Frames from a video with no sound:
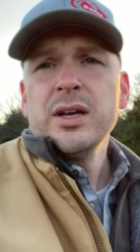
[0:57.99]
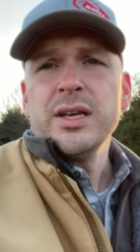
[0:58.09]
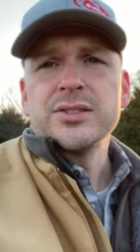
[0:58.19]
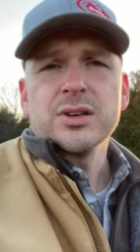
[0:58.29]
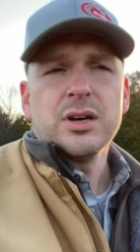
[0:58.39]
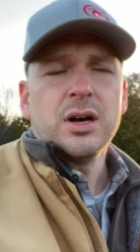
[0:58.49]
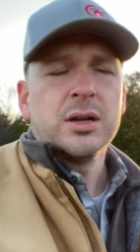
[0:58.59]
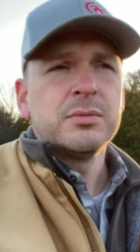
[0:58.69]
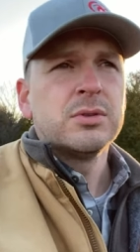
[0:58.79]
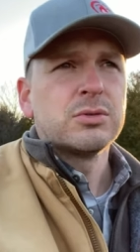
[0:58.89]
is
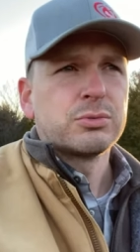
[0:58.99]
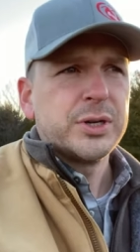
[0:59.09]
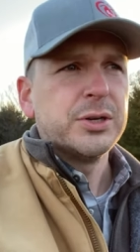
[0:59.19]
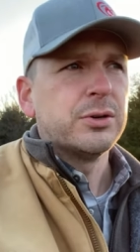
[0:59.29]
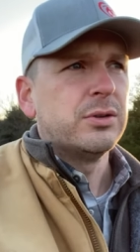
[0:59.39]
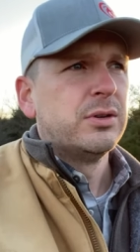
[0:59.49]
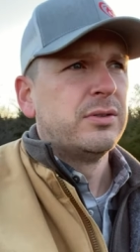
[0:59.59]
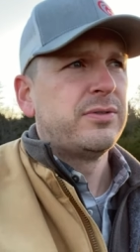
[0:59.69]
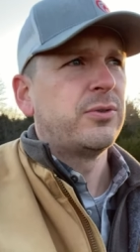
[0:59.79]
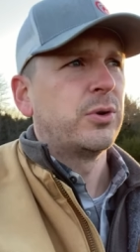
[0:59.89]
unreal
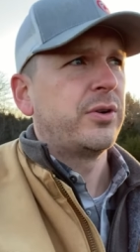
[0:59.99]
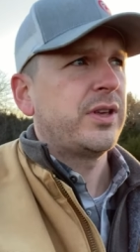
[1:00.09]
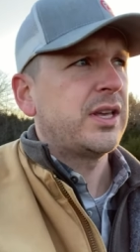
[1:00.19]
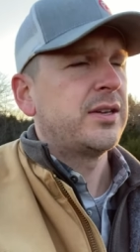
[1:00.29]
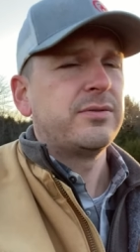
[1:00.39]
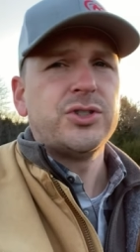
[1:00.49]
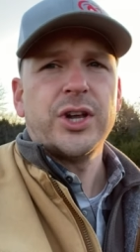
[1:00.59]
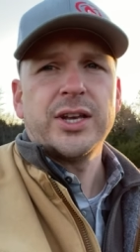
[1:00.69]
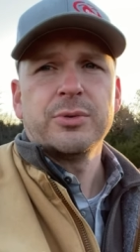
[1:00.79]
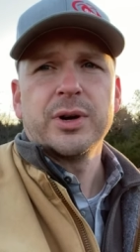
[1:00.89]
for the end of
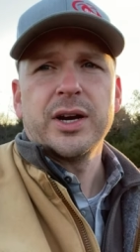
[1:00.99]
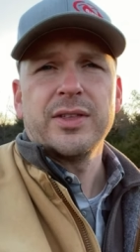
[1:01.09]
January.